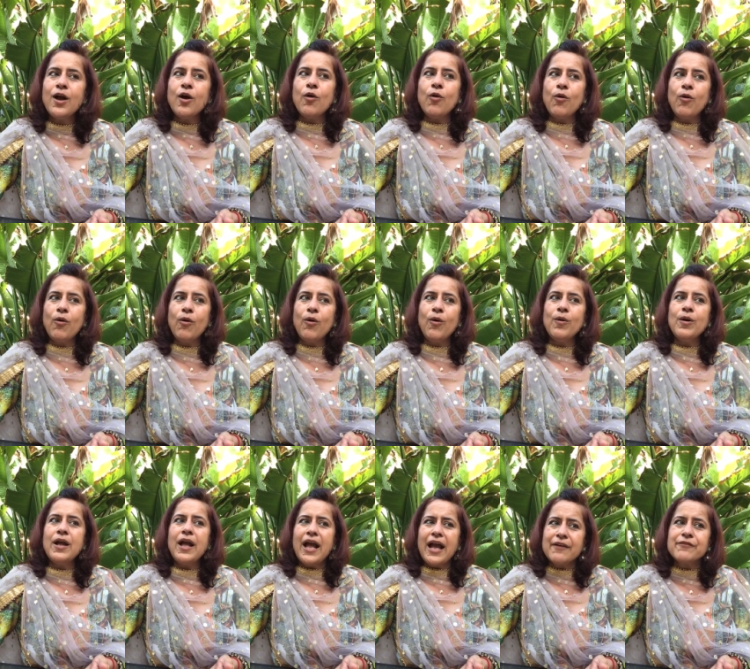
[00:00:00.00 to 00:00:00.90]
Or
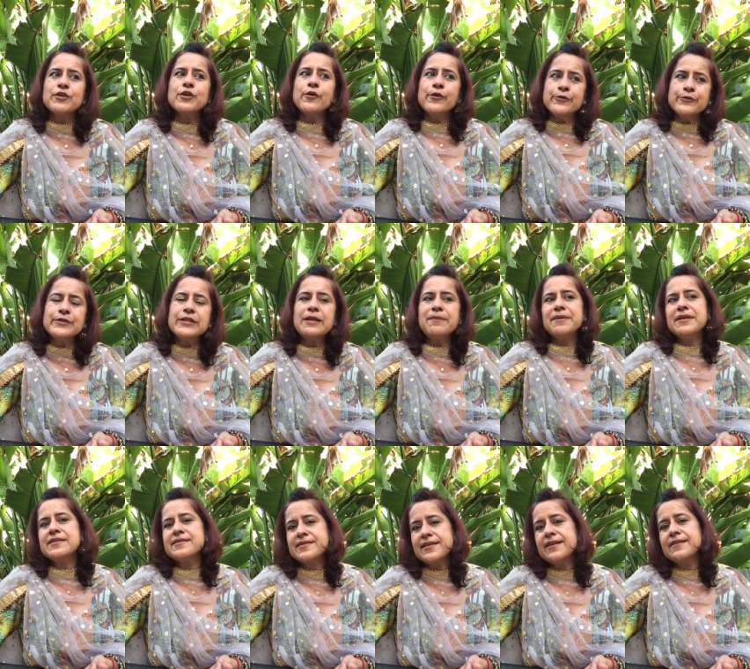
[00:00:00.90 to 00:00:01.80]
have you only
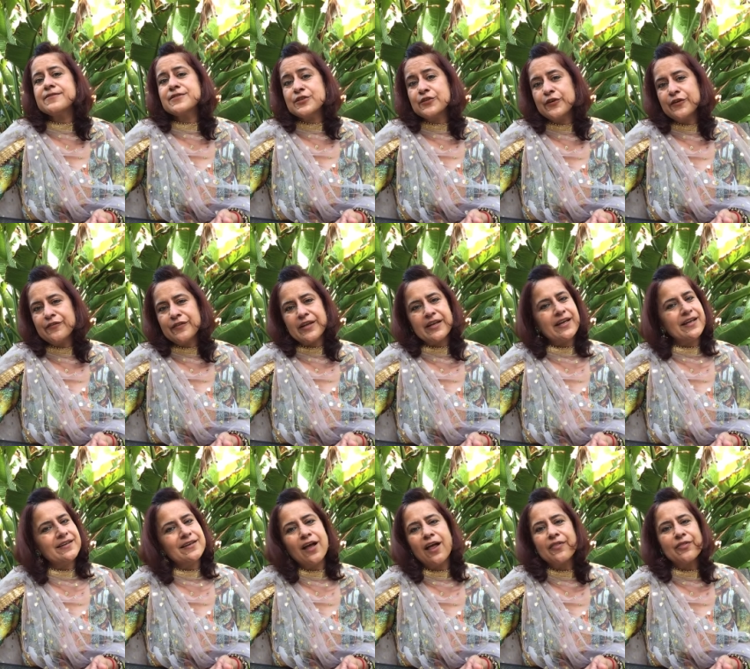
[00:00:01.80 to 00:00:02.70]
been self-serving
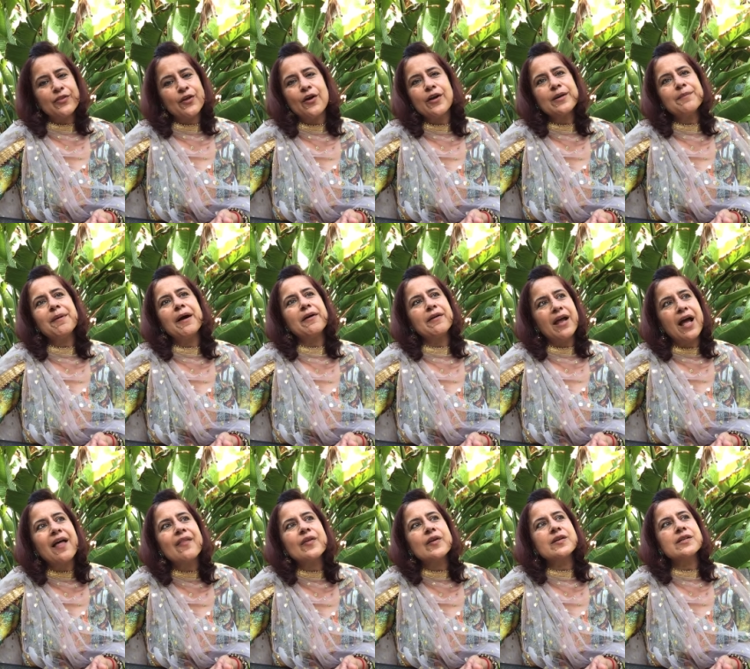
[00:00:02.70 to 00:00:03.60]
and not thought about
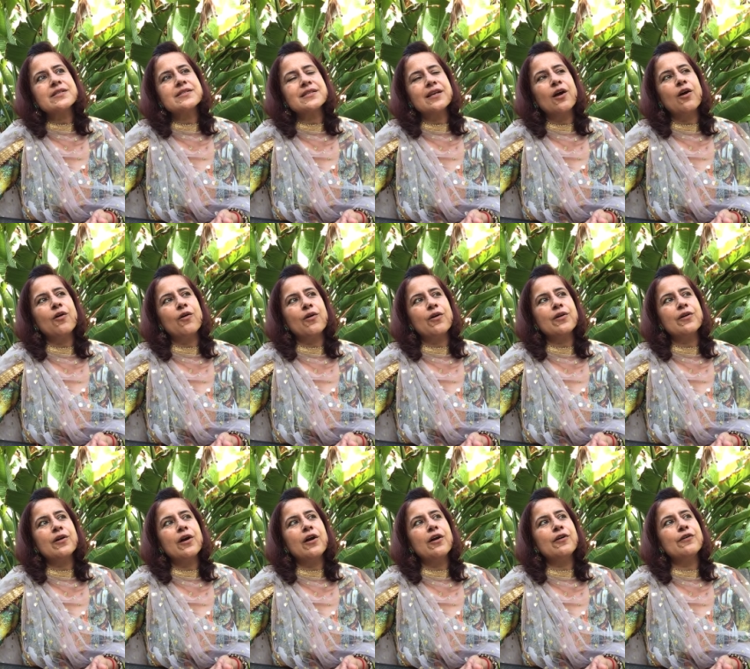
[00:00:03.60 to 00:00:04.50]
others, or
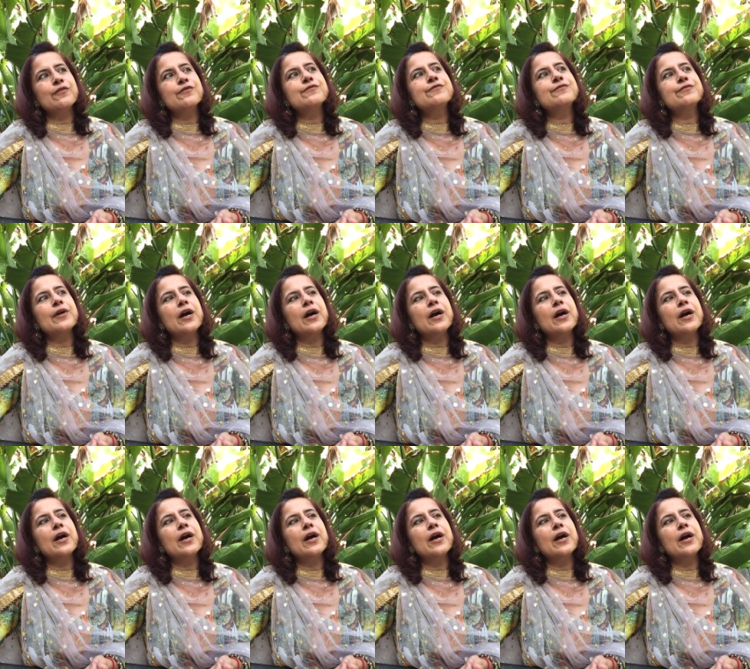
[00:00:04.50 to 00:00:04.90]
of